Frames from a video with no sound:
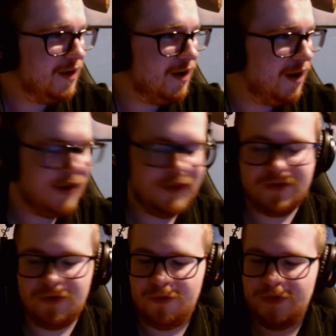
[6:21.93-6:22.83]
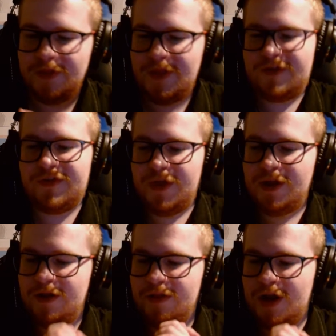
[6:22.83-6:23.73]
Alright, so next
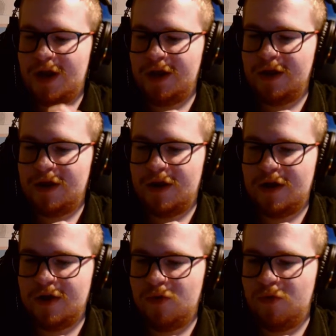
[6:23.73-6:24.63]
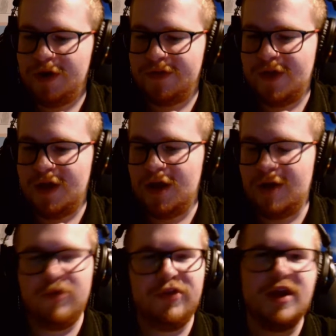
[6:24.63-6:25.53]
thing that I want to say,
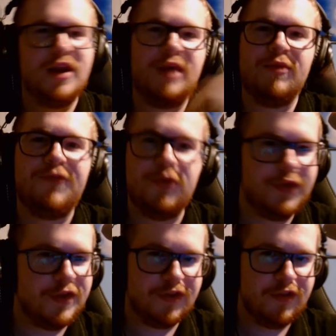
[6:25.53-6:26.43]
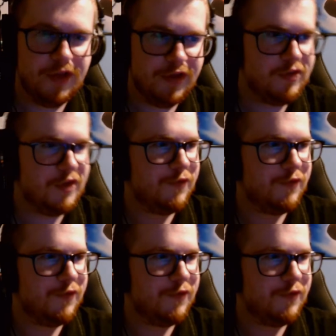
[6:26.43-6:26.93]
I'm only going to name a few things on the list.